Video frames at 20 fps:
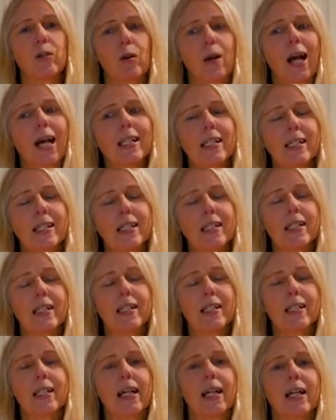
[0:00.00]
added
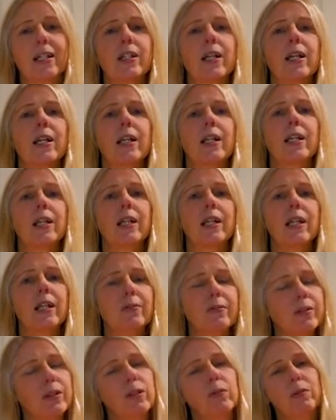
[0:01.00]
into that,
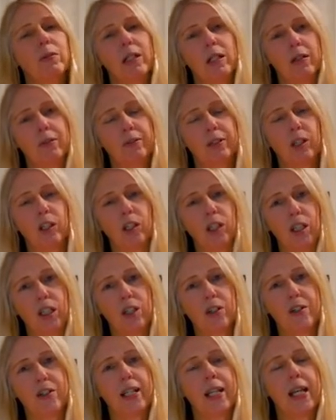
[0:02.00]
even though we love the
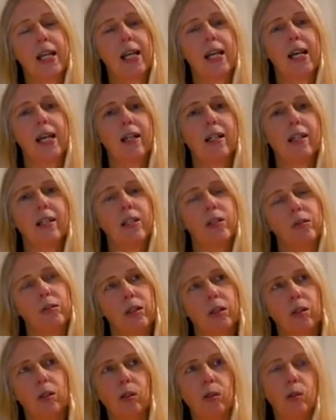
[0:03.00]
colours, the
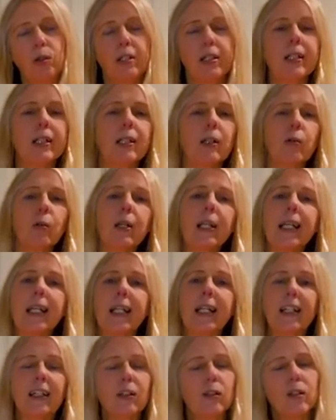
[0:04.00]
golden and the
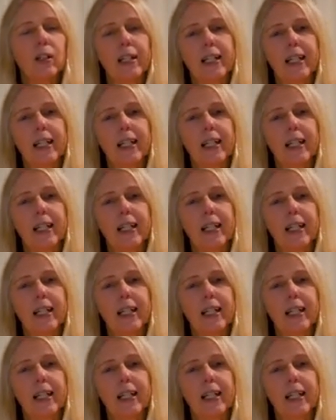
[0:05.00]
green and all